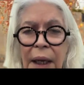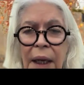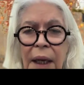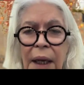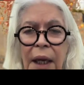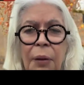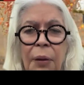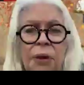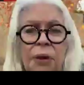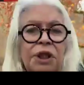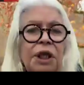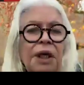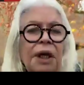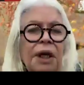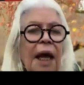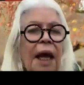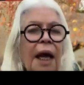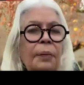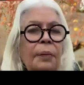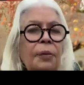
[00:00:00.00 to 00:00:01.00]
He was in
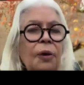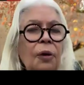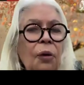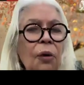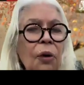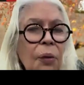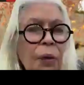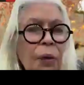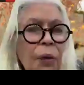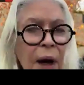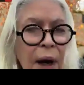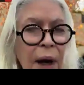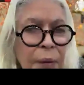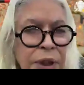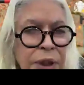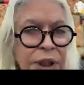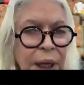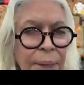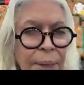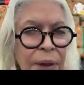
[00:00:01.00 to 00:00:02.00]
Cape York when I
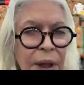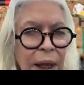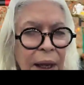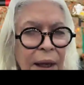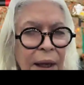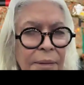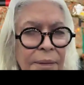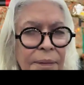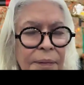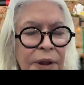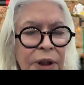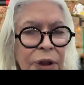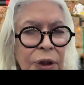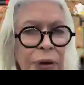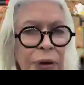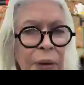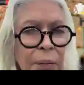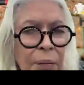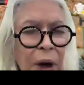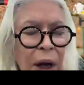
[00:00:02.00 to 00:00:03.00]
was up there
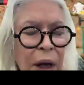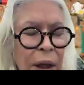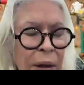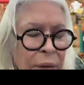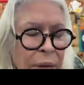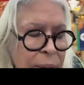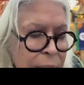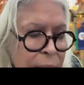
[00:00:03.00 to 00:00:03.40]
doing my